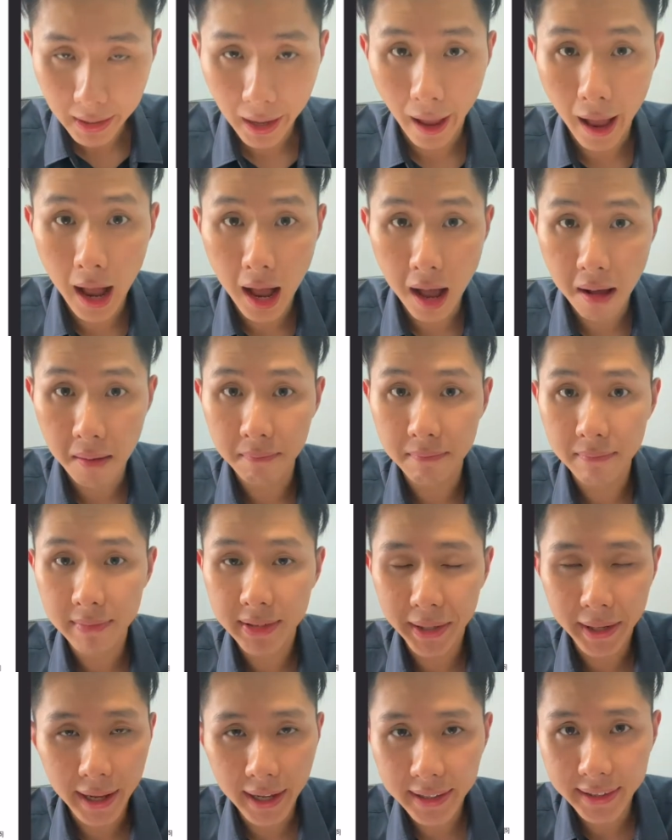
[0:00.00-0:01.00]

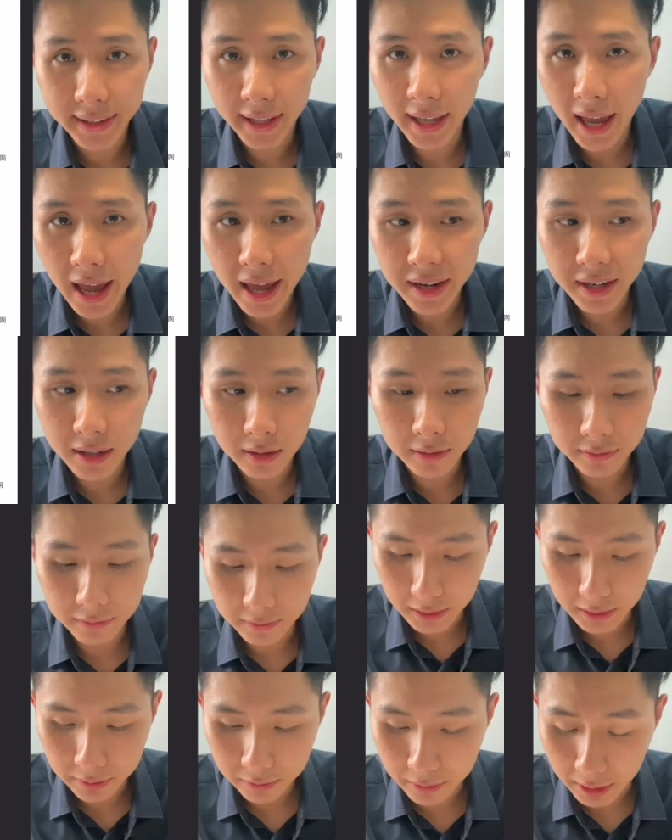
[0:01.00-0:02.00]
So that's the end of
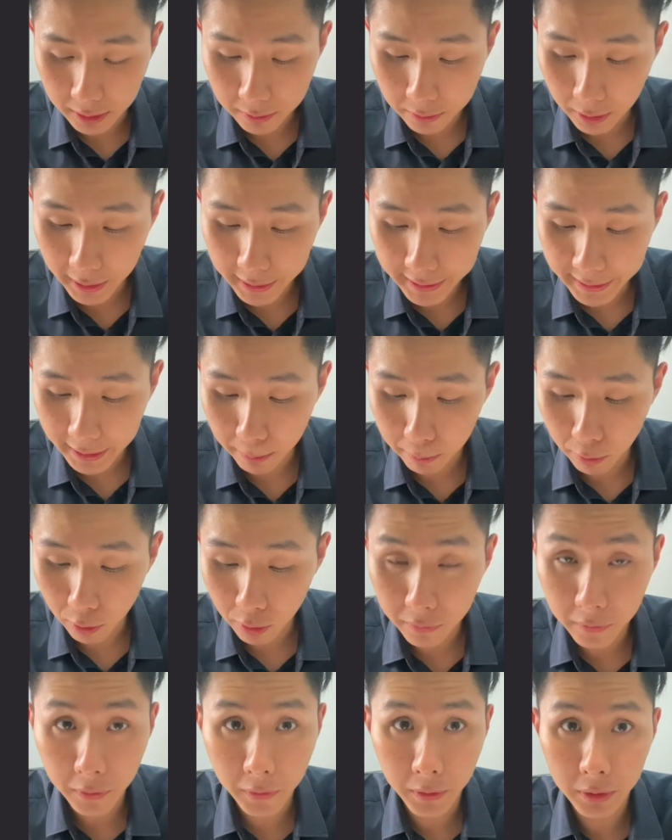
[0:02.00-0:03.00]
the trace table
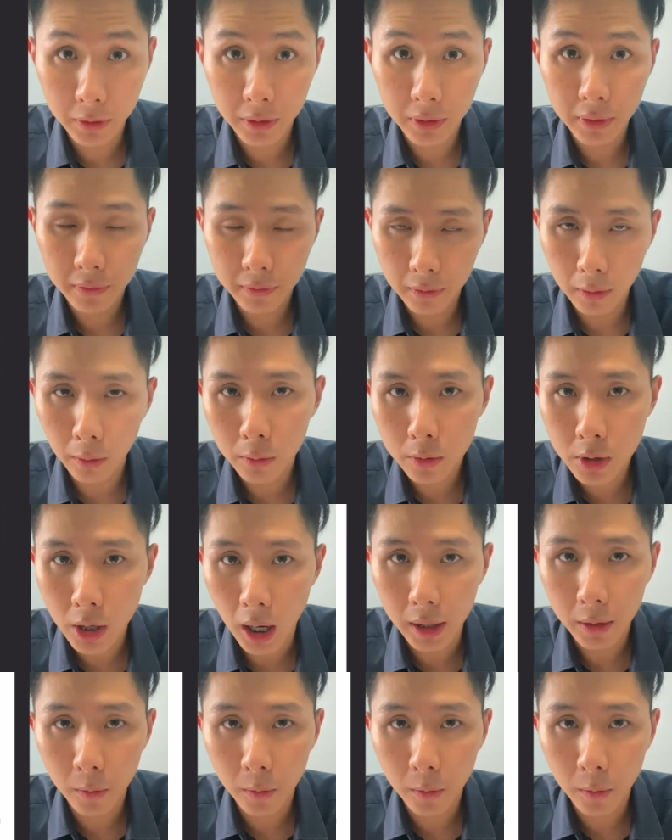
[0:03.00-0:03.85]
for flowchart